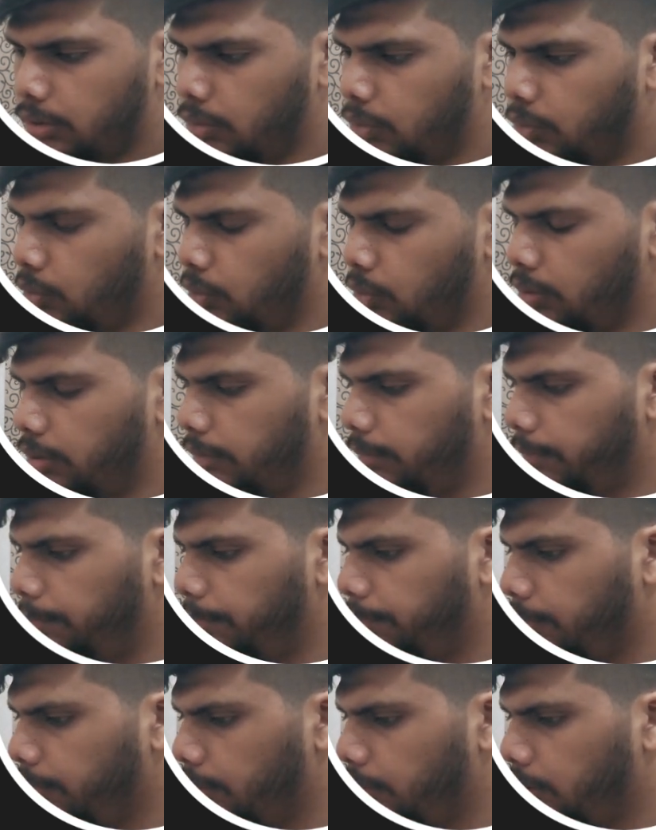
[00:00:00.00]
Cool.
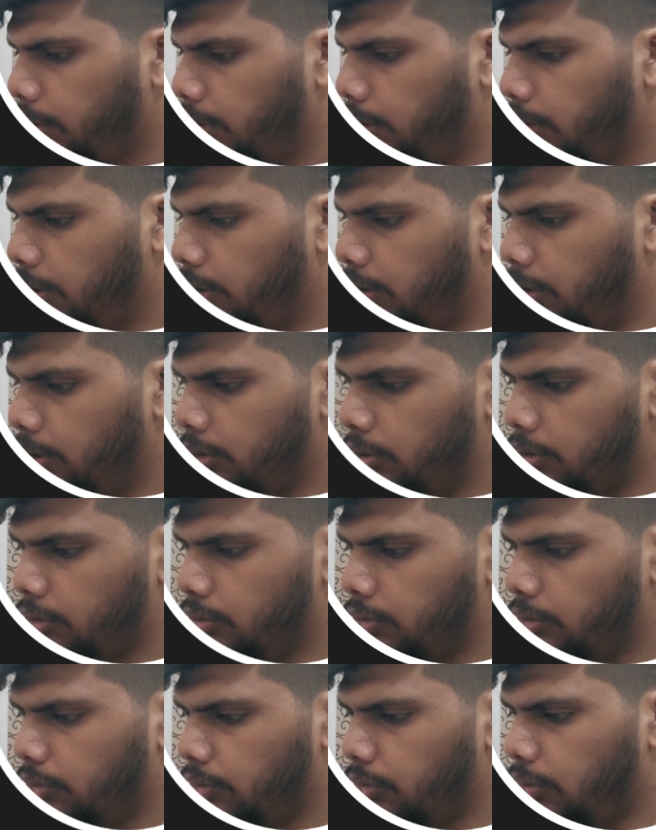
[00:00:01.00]

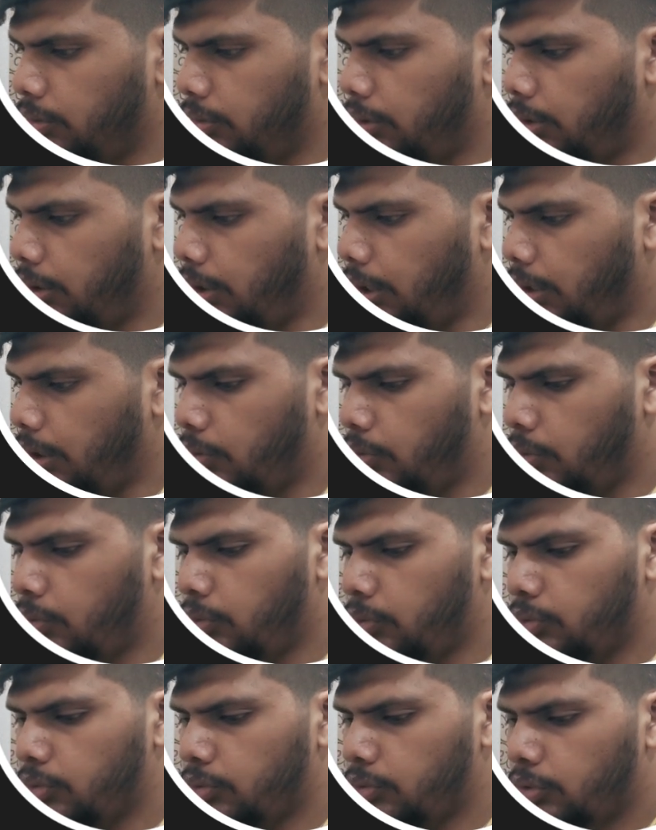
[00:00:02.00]
And
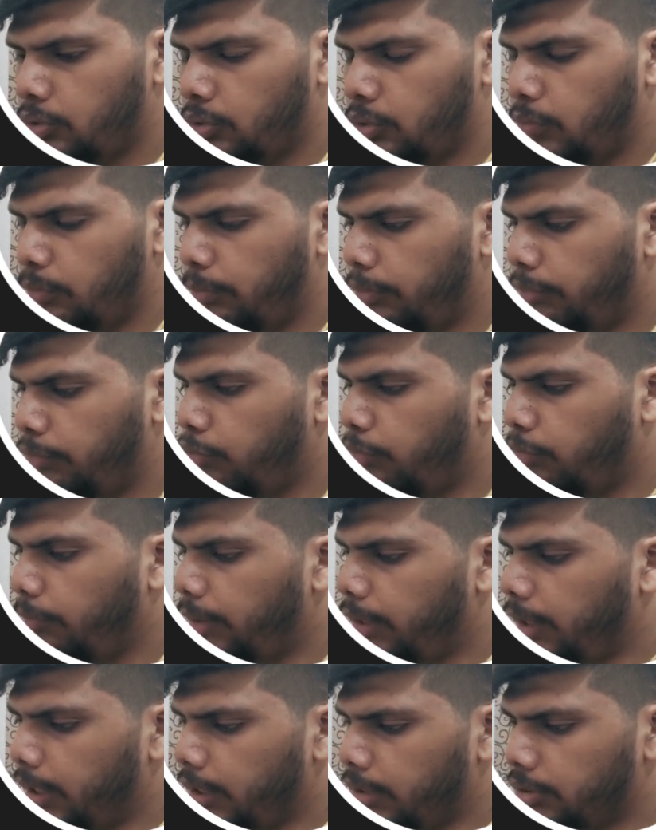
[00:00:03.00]
now to perform
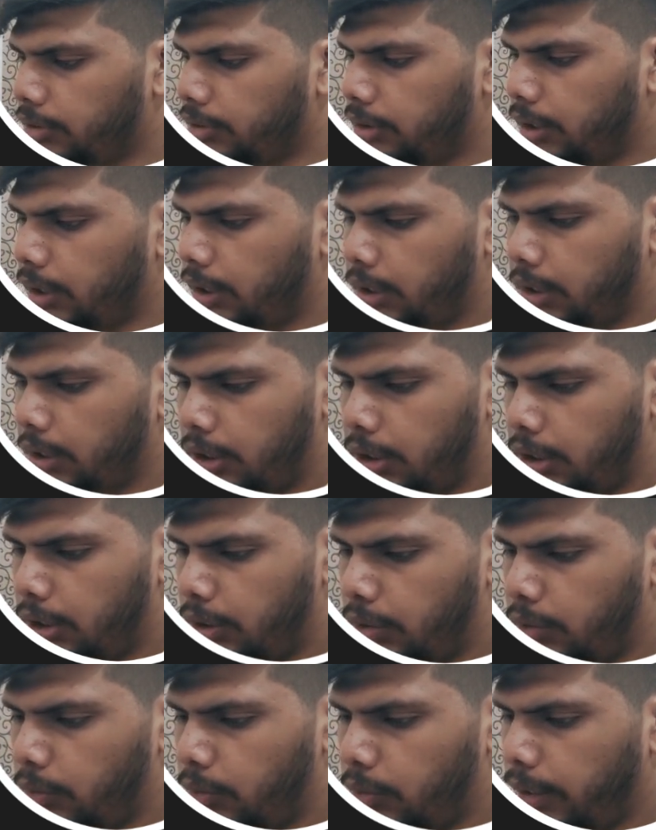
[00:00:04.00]
any action, I
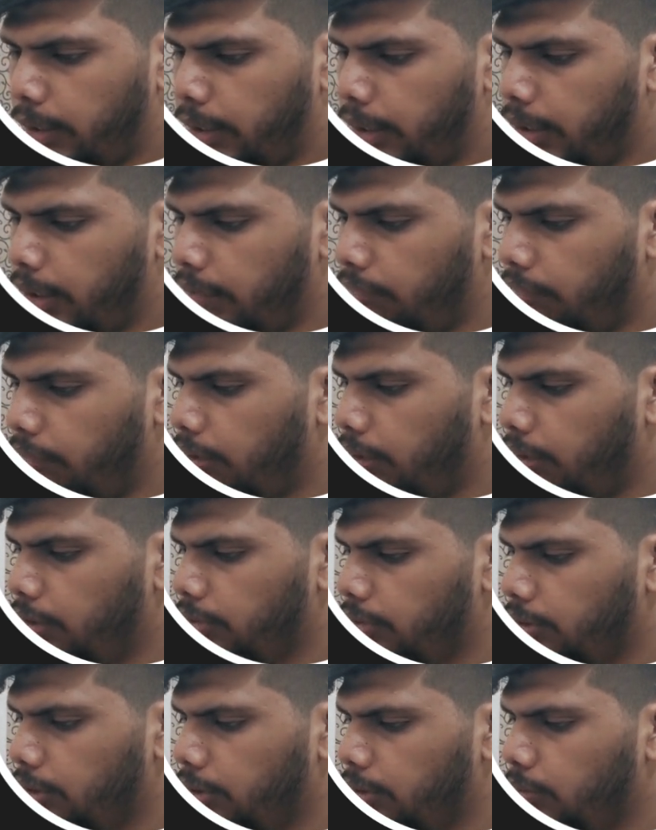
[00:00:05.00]
need to add event
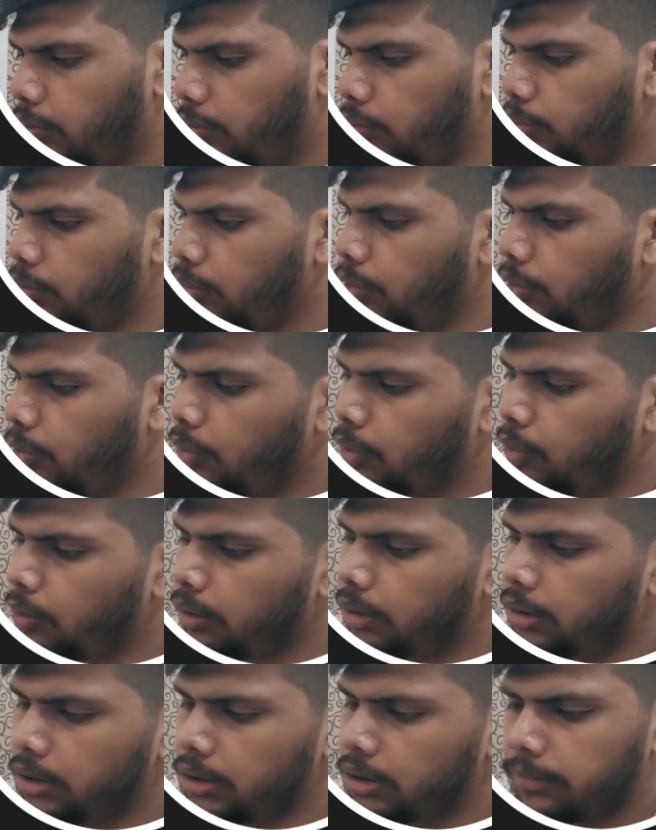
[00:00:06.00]
listener to all
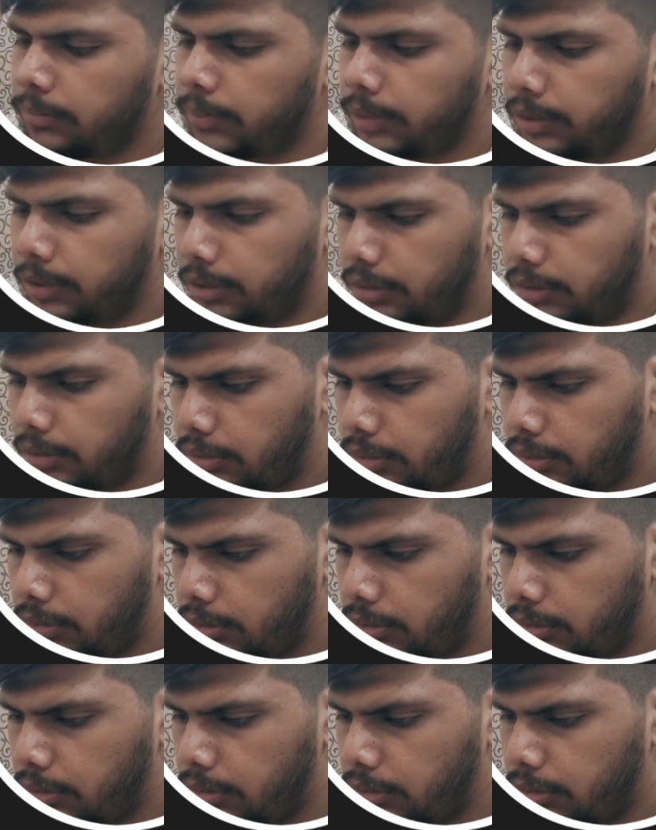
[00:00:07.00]
these buttons.